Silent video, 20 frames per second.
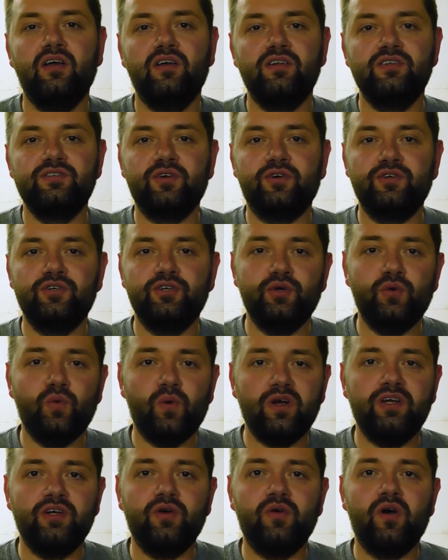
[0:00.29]
So do you
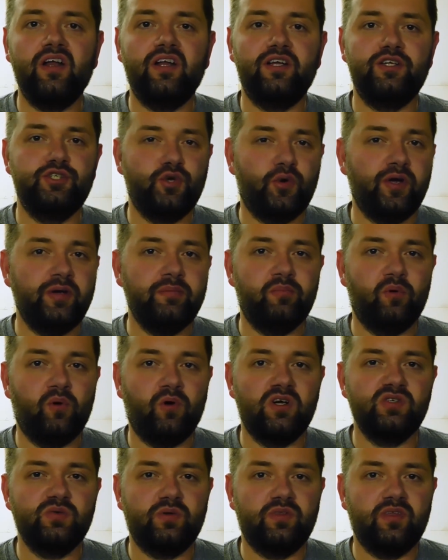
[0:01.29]
want to know how to joint
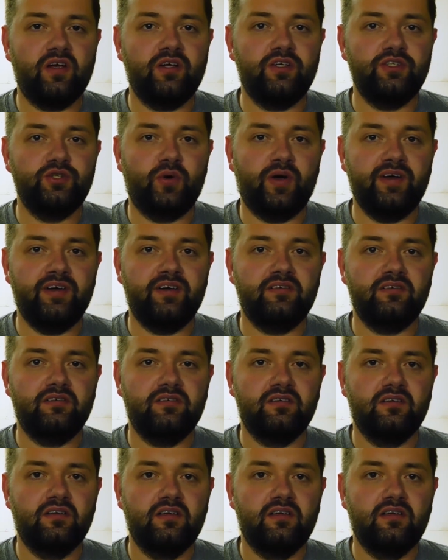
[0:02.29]
boards without a joiner?